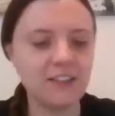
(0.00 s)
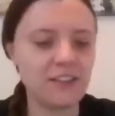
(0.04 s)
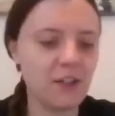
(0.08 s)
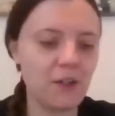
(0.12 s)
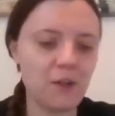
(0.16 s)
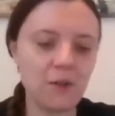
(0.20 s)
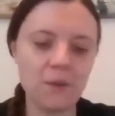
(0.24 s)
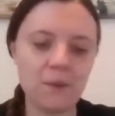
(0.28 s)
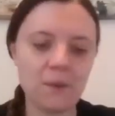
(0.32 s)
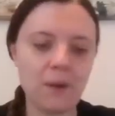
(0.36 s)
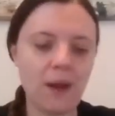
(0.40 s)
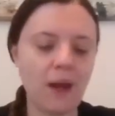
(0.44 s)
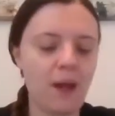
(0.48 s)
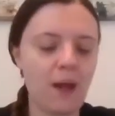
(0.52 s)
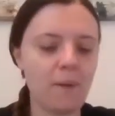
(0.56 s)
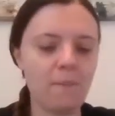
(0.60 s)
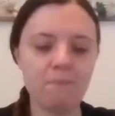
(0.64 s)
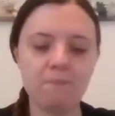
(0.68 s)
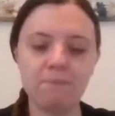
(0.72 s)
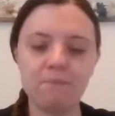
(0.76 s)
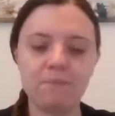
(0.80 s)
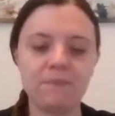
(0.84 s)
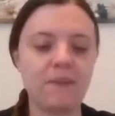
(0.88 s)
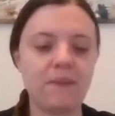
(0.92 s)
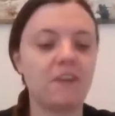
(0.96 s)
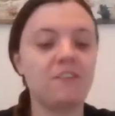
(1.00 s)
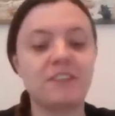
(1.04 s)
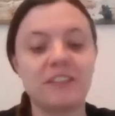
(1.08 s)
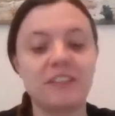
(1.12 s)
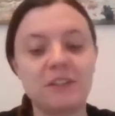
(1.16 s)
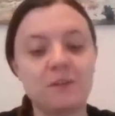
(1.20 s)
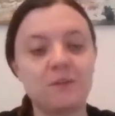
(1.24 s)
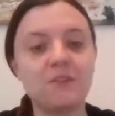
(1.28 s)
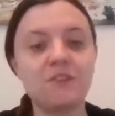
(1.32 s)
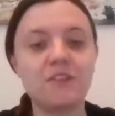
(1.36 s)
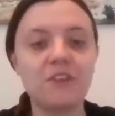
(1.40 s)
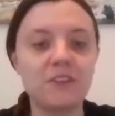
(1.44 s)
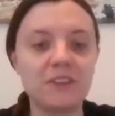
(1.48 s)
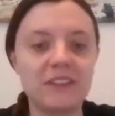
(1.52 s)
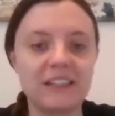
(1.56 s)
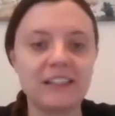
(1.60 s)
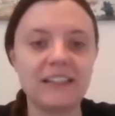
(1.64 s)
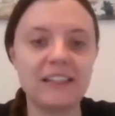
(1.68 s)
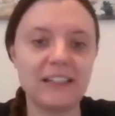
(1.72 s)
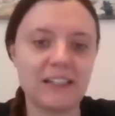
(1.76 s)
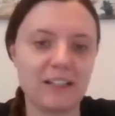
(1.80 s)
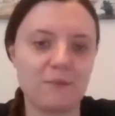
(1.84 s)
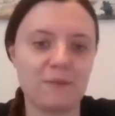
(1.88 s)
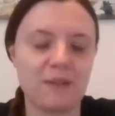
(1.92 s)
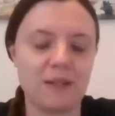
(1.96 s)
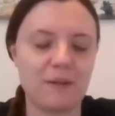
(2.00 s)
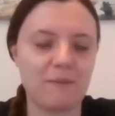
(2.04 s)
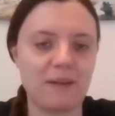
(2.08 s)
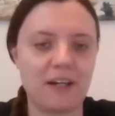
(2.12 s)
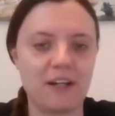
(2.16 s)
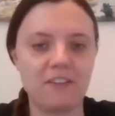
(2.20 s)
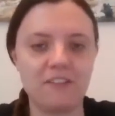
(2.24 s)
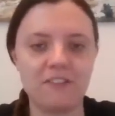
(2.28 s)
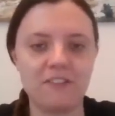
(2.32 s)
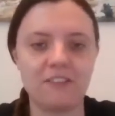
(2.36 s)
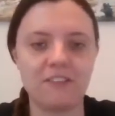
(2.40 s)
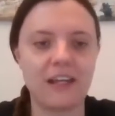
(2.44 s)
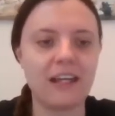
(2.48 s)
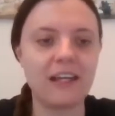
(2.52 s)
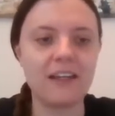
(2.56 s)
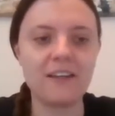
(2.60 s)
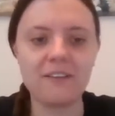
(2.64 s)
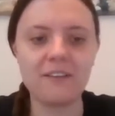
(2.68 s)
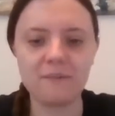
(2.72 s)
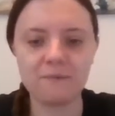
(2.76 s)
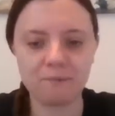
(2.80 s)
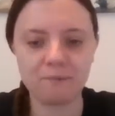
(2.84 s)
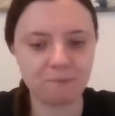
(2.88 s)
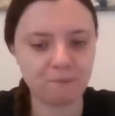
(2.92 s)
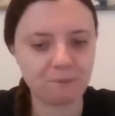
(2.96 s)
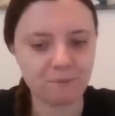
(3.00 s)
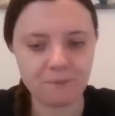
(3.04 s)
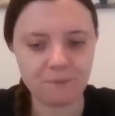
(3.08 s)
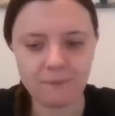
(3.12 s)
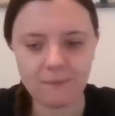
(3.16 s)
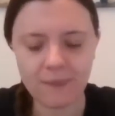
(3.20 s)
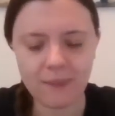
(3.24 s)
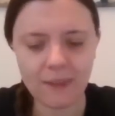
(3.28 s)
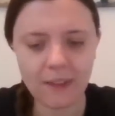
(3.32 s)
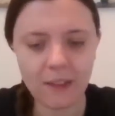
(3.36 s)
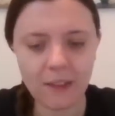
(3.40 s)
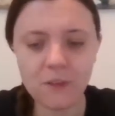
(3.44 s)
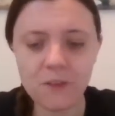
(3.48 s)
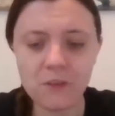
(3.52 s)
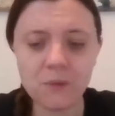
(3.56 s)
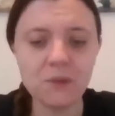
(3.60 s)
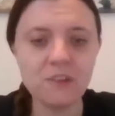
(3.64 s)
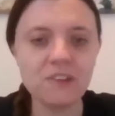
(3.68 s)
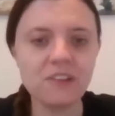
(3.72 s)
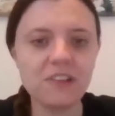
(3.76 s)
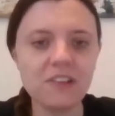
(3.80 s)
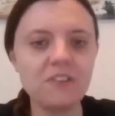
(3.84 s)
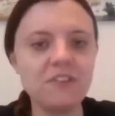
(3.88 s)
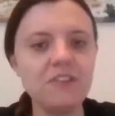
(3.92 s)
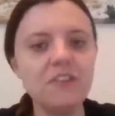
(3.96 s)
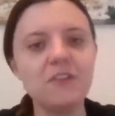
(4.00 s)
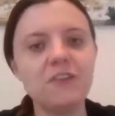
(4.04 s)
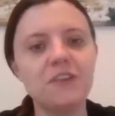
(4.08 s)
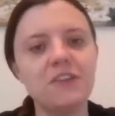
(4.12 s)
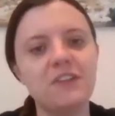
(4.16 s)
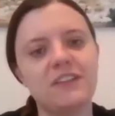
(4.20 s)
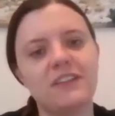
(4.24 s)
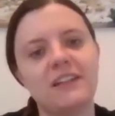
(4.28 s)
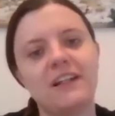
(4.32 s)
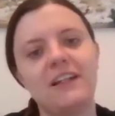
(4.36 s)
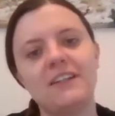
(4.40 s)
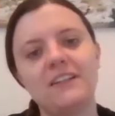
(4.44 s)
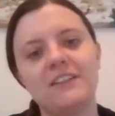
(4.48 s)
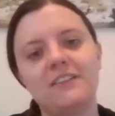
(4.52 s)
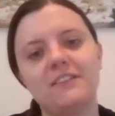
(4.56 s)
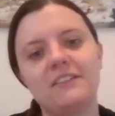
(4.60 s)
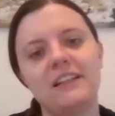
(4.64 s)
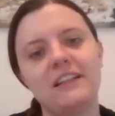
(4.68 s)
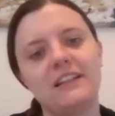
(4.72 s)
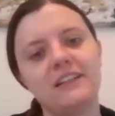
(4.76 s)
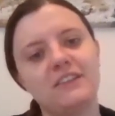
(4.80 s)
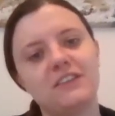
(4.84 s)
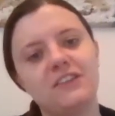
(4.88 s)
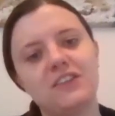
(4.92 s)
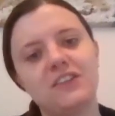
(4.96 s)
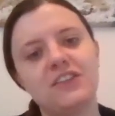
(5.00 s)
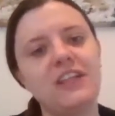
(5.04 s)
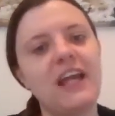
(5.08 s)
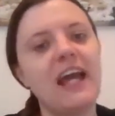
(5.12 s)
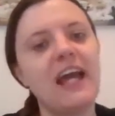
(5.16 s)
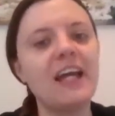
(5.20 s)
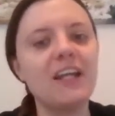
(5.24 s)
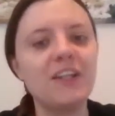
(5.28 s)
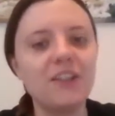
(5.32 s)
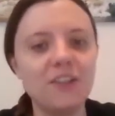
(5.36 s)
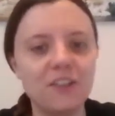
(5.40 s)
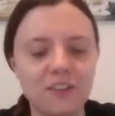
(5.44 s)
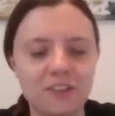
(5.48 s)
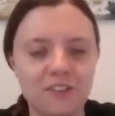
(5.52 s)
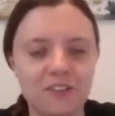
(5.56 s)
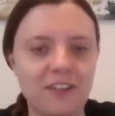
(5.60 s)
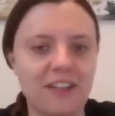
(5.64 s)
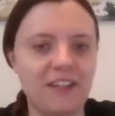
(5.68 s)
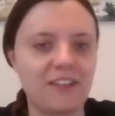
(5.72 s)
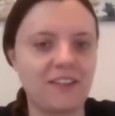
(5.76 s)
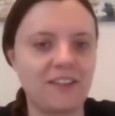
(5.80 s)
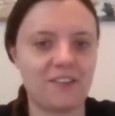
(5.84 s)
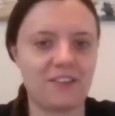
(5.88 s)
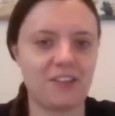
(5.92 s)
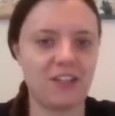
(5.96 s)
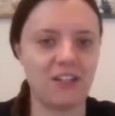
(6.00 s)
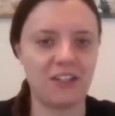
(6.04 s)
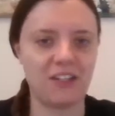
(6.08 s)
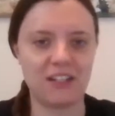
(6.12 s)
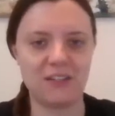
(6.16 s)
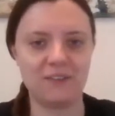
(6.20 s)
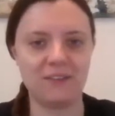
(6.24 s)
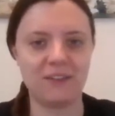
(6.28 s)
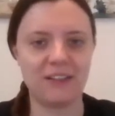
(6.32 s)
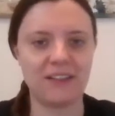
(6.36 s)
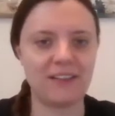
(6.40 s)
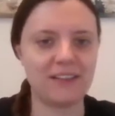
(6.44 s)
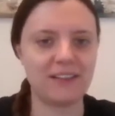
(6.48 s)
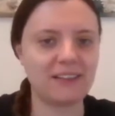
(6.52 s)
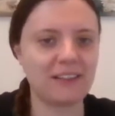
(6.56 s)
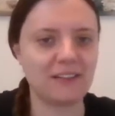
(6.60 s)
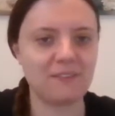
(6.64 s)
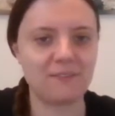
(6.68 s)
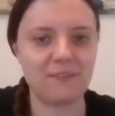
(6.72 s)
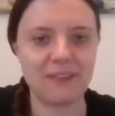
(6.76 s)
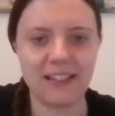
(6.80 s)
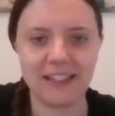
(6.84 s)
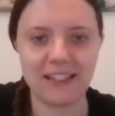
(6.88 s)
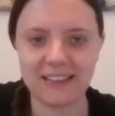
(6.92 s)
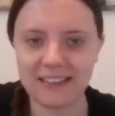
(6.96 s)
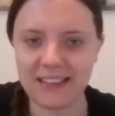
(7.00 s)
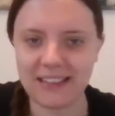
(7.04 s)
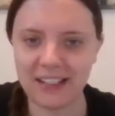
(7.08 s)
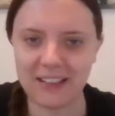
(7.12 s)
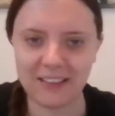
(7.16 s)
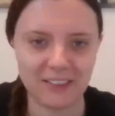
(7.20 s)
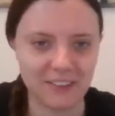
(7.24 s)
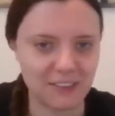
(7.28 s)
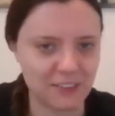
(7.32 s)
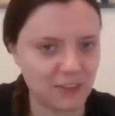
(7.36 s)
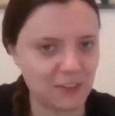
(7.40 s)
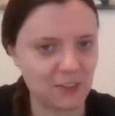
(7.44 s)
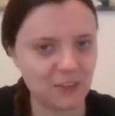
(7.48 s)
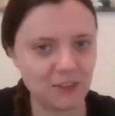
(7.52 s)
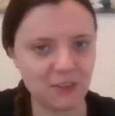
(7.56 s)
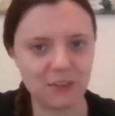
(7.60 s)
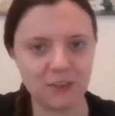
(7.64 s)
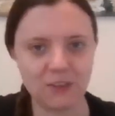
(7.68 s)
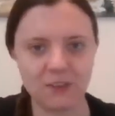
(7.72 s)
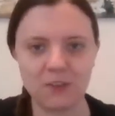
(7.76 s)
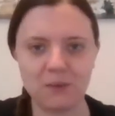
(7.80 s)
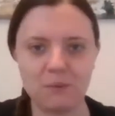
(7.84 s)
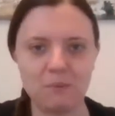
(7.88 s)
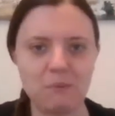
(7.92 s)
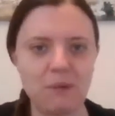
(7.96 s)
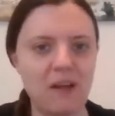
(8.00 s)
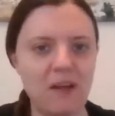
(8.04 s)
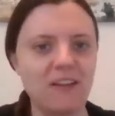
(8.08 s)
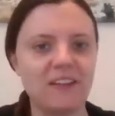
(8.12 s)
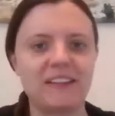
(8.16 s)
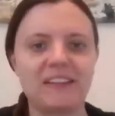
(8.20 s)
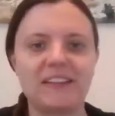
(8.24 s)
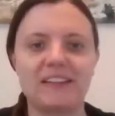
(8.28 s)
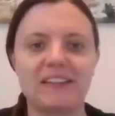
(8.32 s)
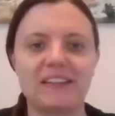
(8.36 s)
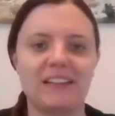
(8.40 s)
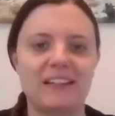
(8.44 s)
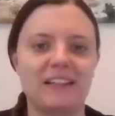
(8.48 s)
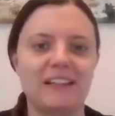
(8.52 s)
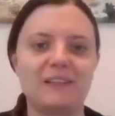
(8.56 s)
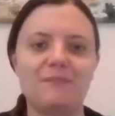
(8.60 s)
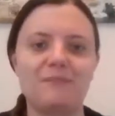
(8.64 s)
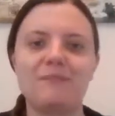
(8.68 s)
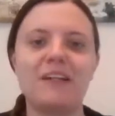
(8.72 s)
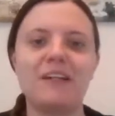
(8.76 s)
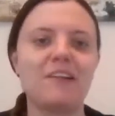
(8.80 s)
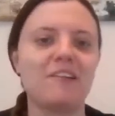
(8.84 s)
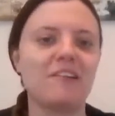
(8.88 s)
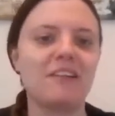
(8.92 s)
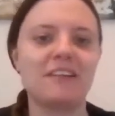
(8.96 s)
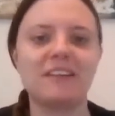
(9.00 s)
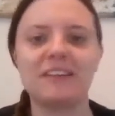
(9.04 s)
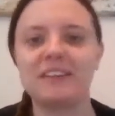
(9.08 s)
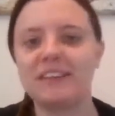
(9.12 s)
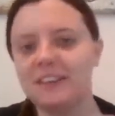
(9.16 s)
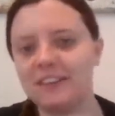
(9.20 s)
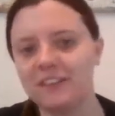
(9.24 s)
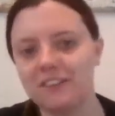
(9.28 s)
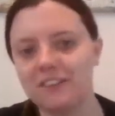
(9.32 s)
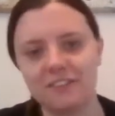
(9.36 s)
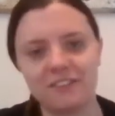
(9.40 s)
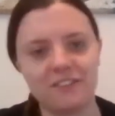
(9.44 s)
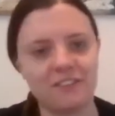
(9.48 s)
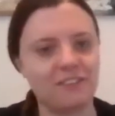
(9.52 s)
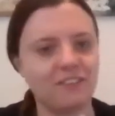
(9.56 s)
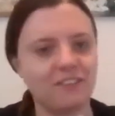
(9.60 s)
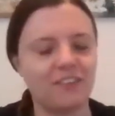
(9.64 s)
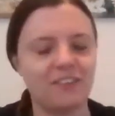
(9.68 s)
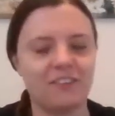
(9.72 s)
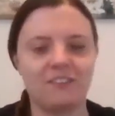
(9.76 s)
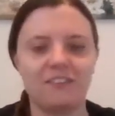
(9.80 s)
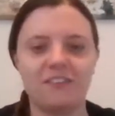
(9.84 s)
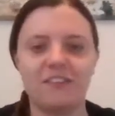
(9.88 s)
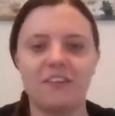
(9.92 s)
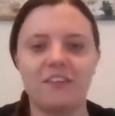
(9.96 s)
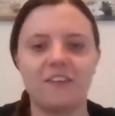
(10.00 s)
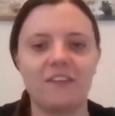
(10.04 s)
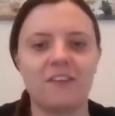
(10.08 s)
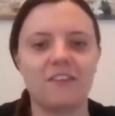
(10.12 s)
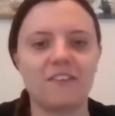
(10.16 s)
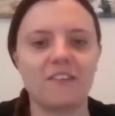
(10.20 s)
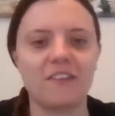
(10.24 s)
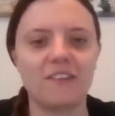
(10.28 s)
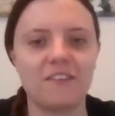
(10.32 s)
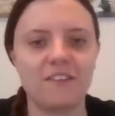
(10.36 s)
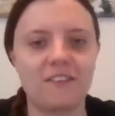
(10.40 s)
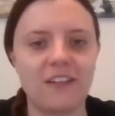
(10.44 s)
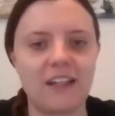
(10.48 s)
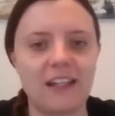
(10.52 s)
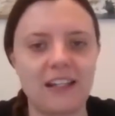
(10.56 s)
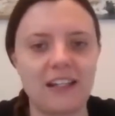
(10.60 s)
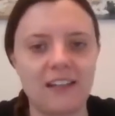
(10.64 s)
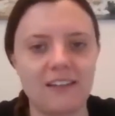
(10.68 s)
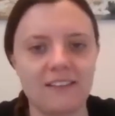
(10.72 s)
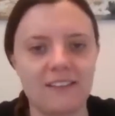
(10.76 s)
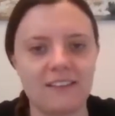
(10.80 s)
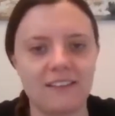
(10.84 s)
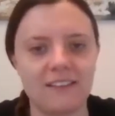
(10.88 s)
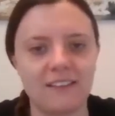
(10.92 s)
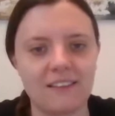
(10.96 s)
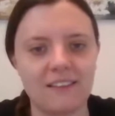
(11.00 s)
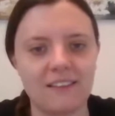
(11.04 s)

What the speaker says: So, obviously, we've talked a little bit about faith. I was wondering if you could kind of share your faith journey with us a bit, tell us your personal experience of going through faith.